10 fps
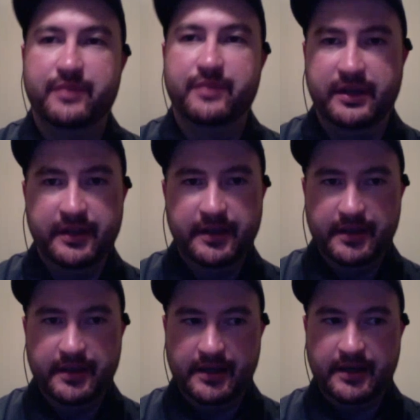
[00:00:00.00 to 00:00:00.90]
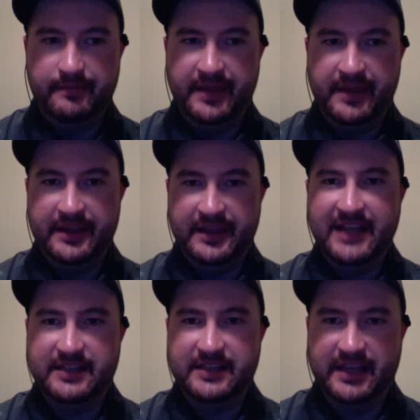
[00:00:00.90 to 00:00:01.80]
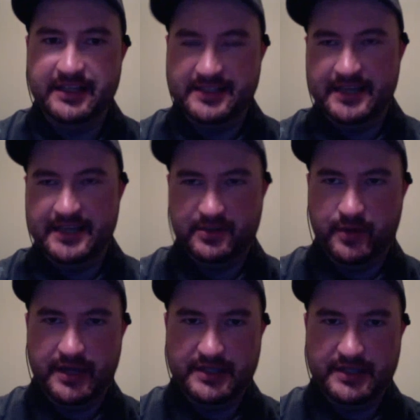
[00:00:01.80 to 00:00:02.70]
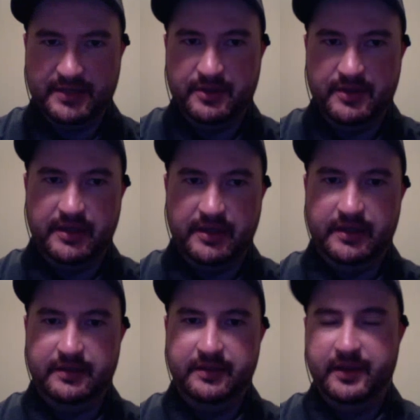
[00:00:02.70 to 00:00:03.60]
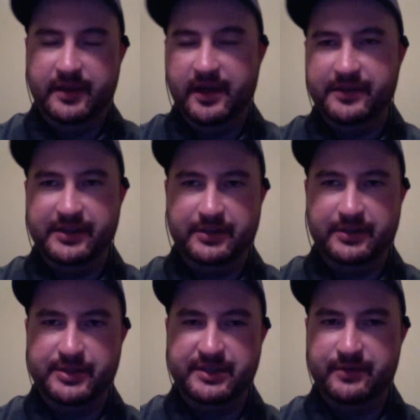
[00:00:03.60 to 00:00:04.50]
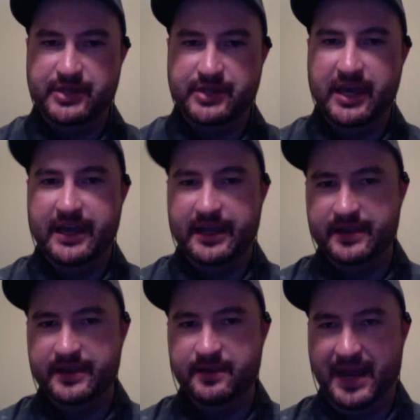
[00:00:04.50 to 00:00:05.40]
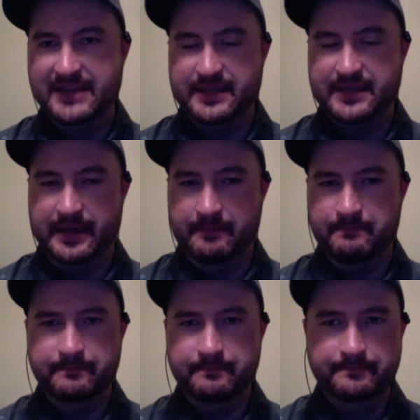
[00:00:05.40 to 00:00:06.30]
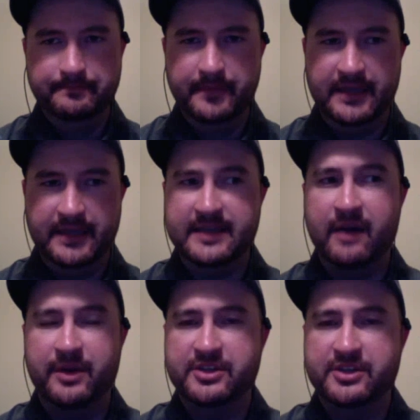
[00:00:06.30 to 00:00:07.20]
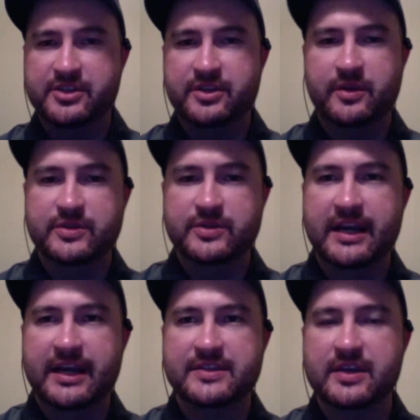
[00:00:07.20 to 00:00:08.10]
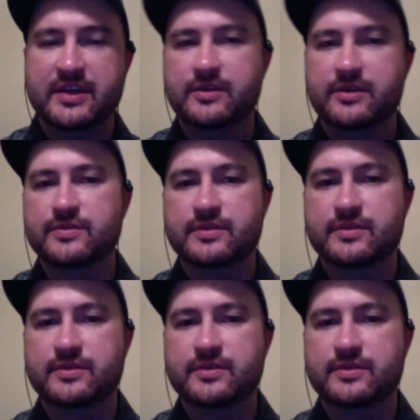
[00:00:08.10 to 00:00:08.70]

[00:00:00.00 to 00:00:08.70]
But that kind of takes away some of the love that the receivers get in the passing game, is how much those tight ends get used.